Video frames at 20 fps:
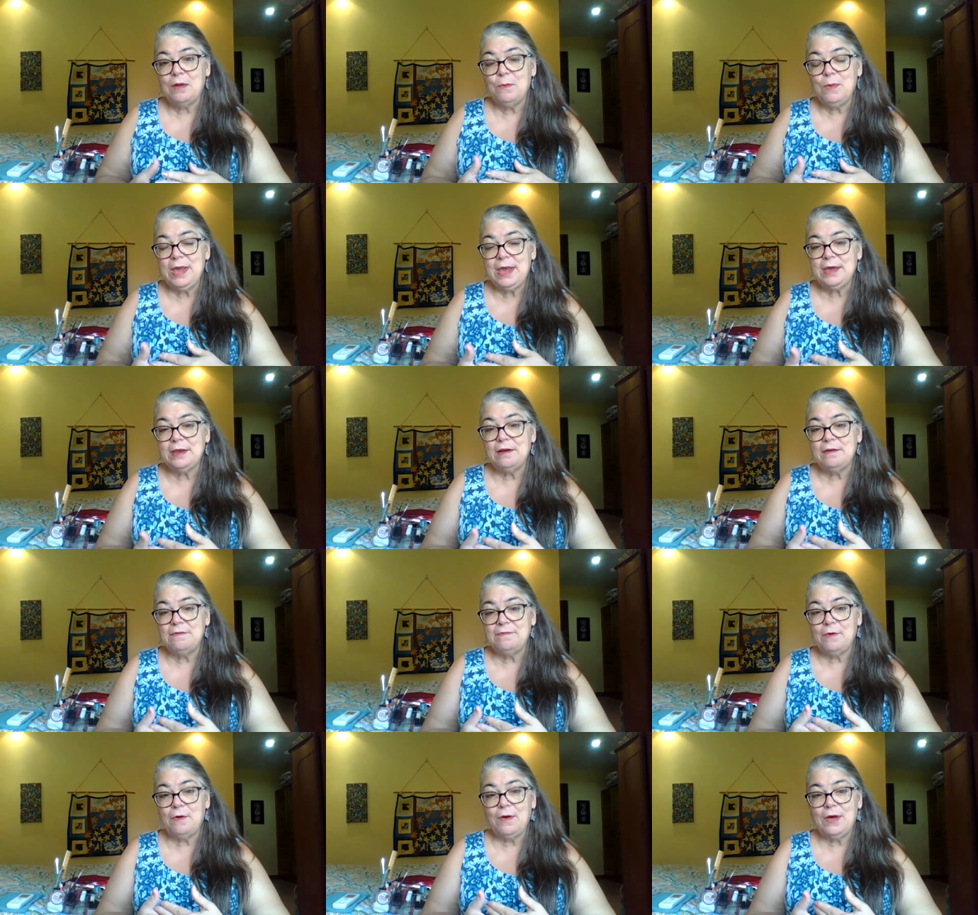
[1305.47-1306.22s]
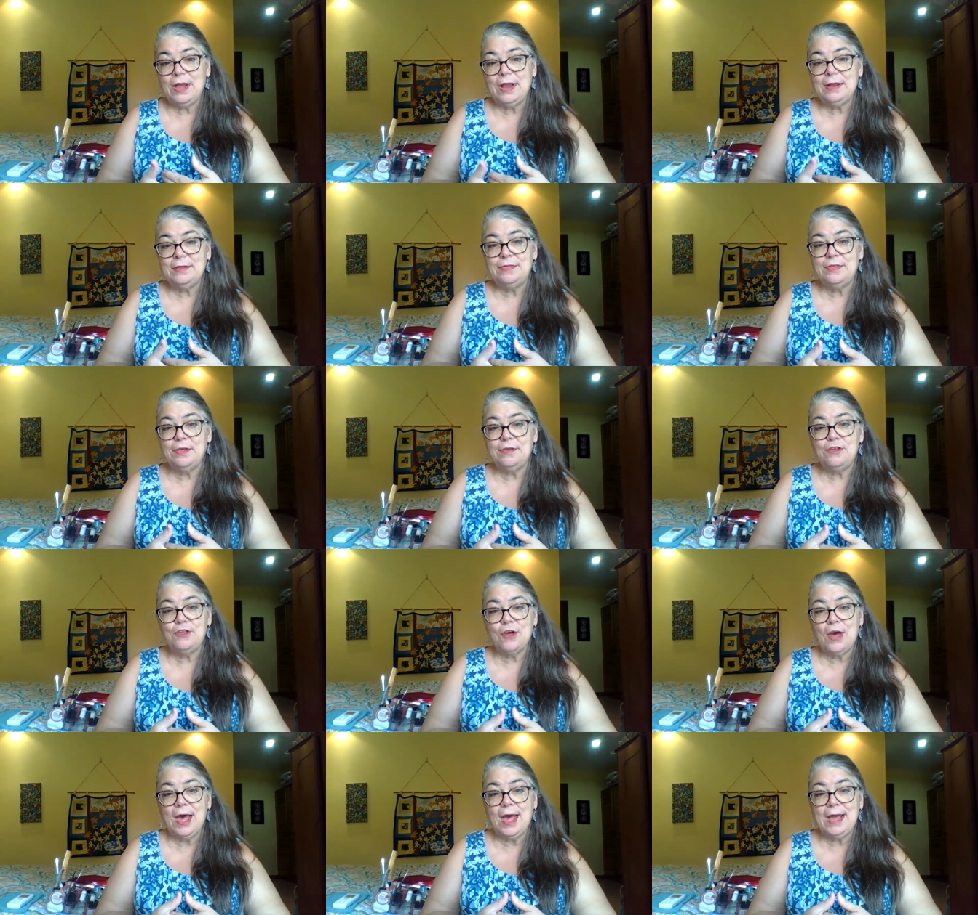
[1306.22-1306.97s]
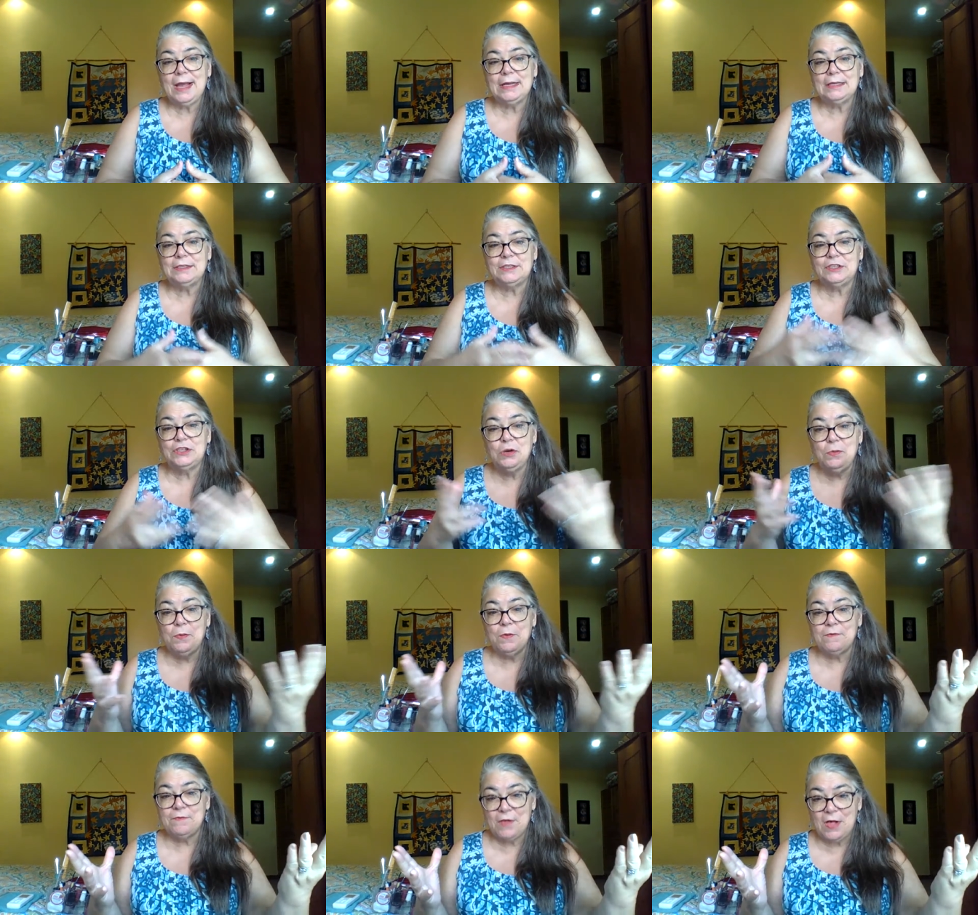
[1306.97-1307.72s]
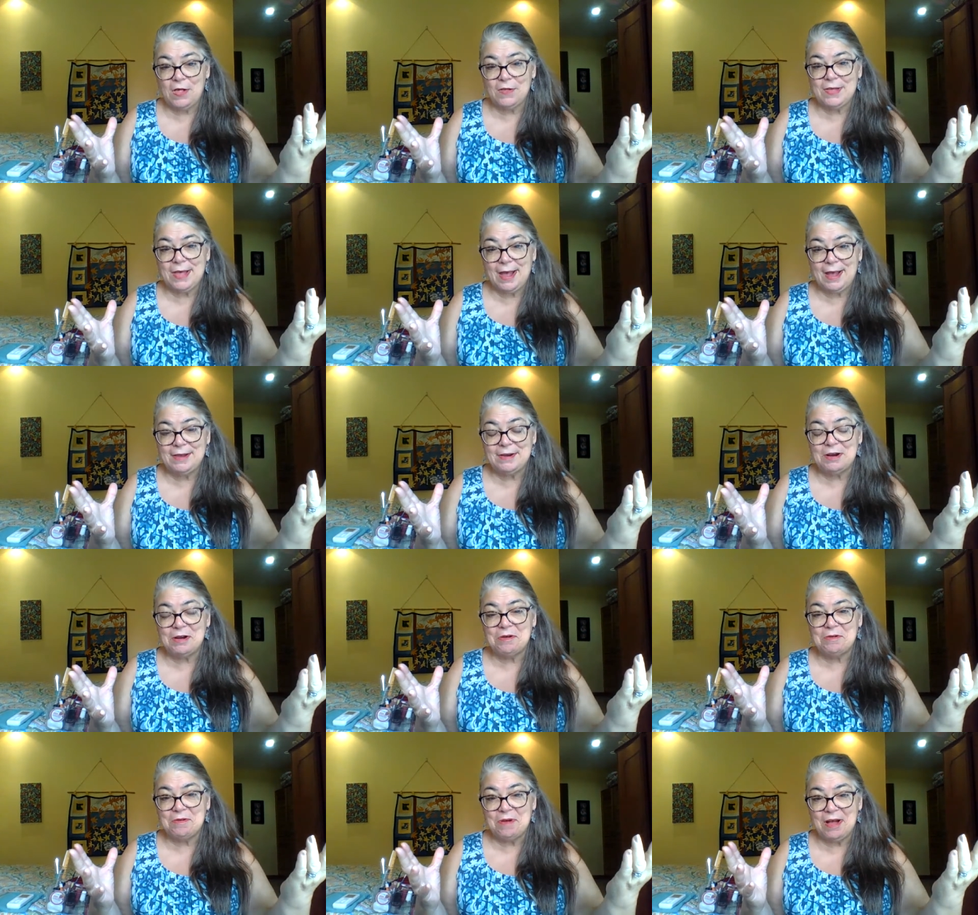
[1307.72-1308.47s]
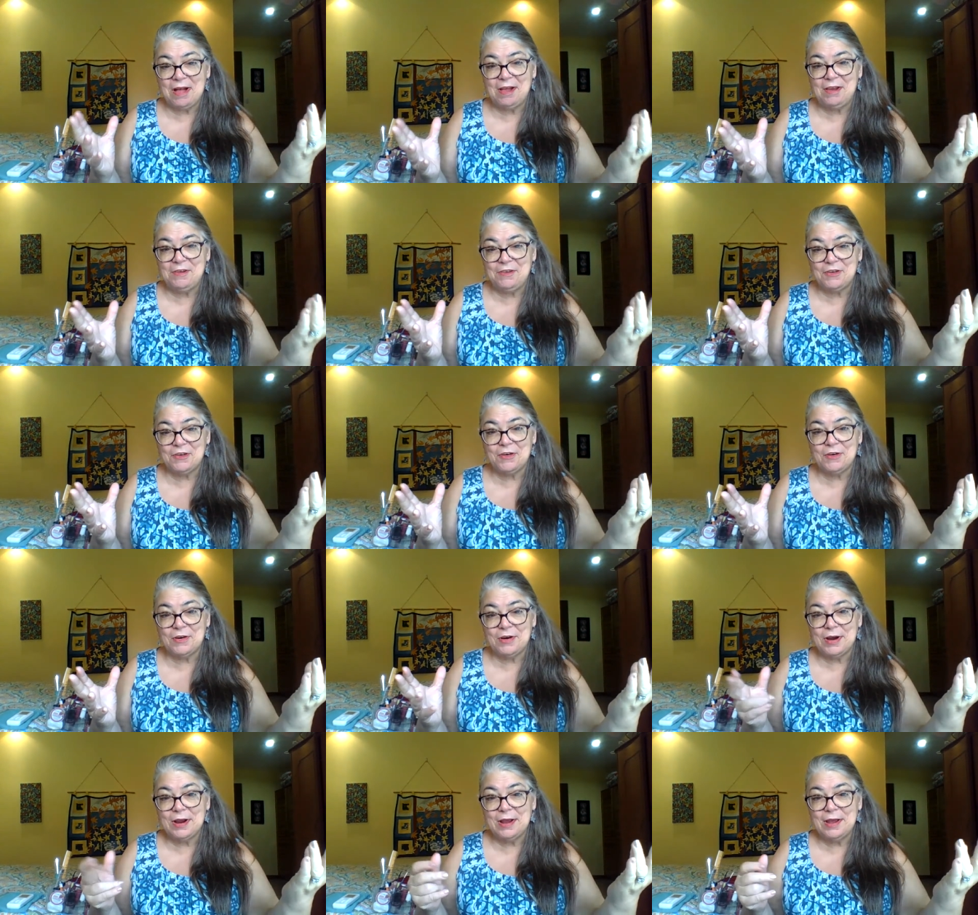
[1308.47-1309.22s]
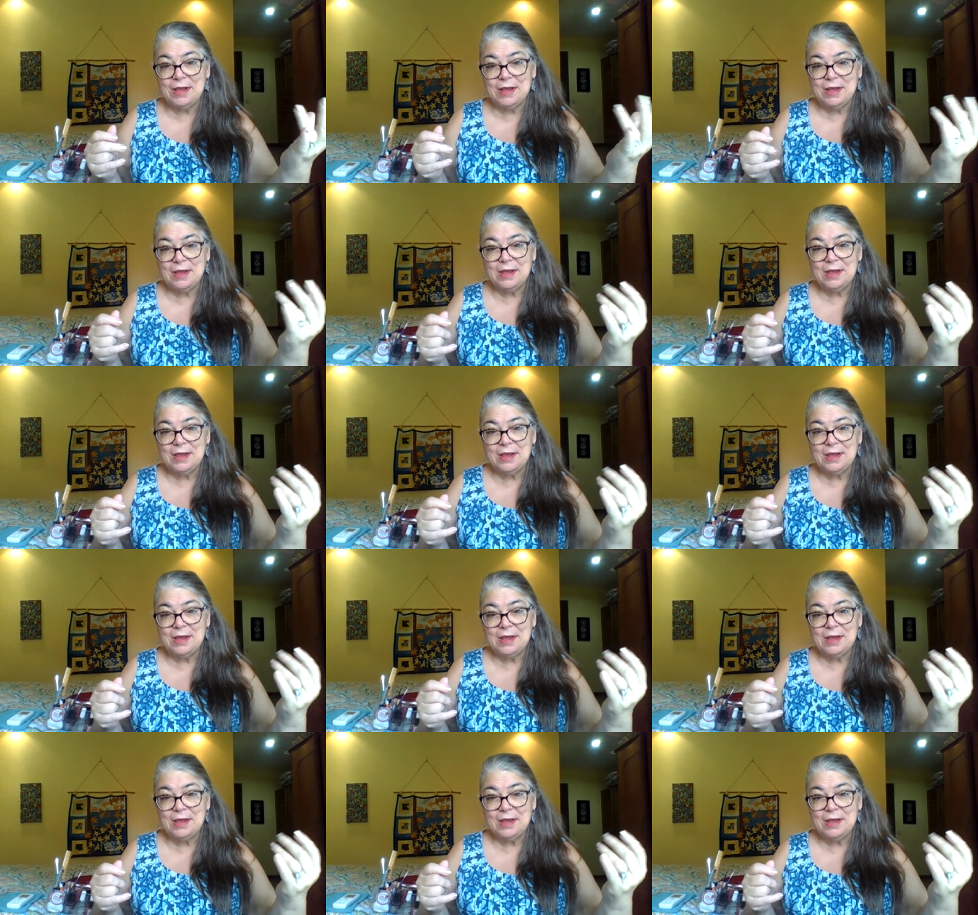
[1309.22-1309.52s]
we can avoid the giant super volcano under